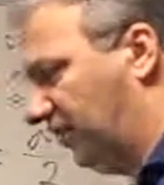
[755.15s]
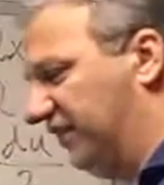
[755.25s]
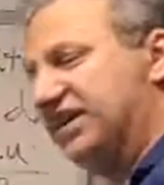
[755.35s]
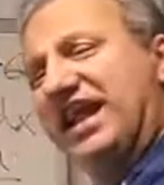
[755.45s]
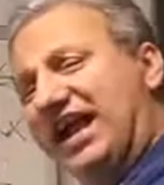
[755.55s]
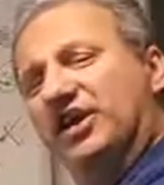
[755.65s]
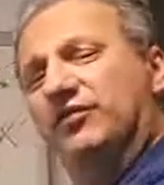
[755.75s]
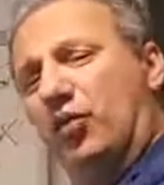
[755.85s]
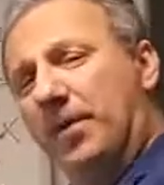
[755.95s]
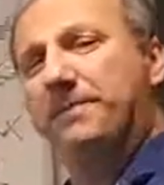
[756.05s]
of a
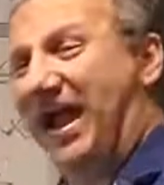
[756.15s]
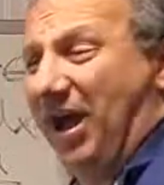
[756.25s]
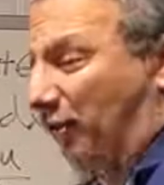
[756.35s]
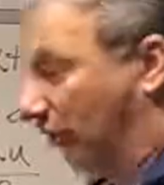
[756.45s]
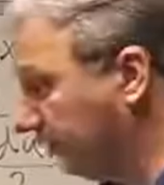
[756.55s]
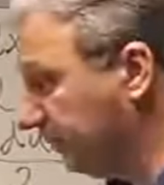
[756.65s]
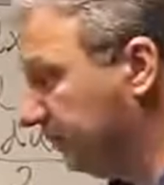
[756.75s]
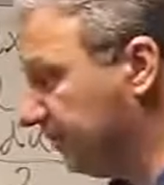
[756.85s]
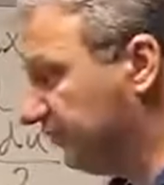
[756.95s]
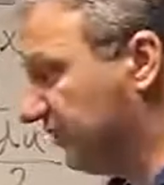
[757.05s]
negative 1 power?
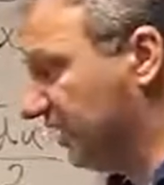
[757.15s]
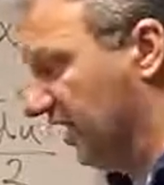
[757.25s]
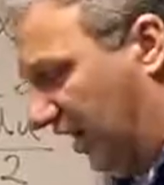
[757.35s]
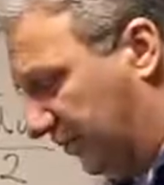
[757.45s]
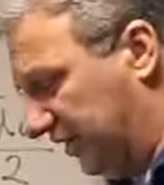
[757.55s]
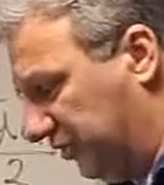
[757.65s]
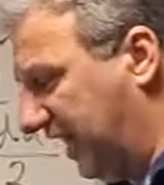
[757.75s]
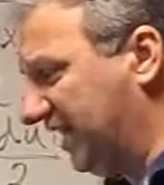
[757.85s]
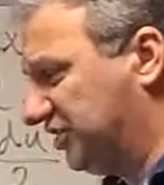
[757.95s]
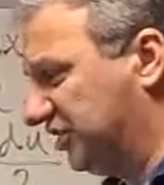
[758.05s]
I mean, you
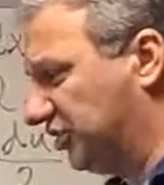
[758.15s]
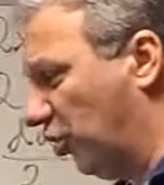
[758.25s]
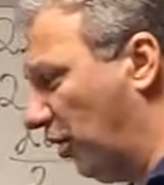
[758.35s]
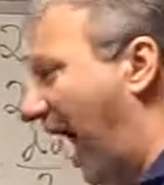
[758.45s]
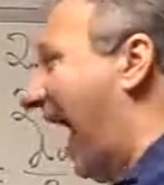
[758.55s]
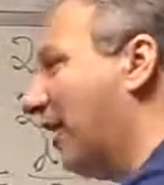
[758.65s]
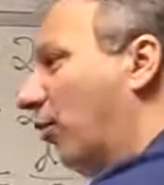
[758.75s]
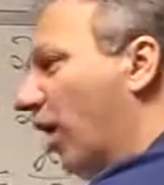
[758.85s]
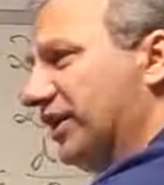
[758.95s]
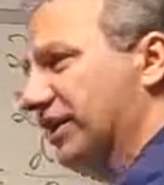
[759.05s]
can't just go add
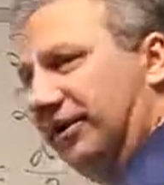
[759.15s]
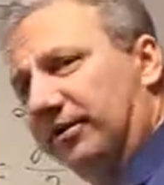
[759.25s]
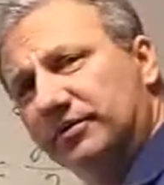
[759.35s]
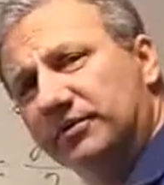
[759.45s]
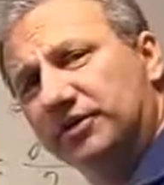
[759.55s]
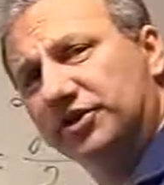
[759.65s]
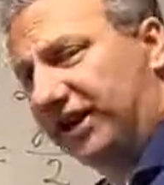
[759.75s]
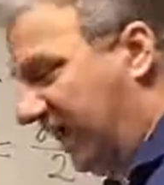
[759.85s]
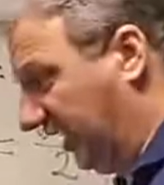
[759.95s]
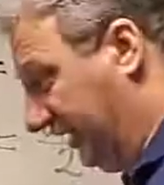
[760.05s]
1 here. You
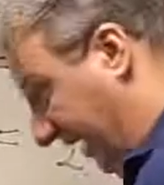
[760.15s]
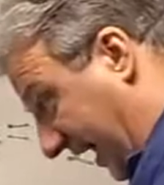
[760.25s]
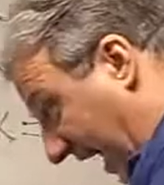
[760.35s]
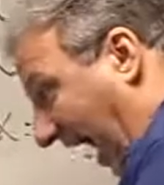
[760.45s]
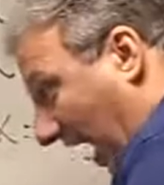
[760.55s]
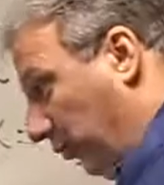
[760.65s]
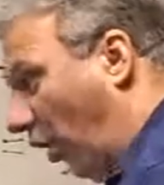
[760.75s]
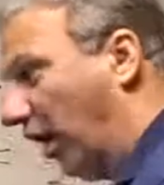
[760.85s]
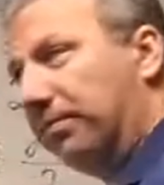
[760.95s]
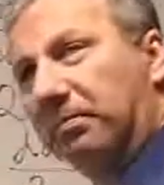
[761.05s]
can't. You can't add
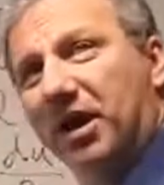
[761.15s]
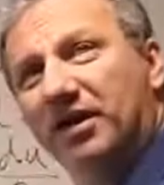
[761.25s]
1.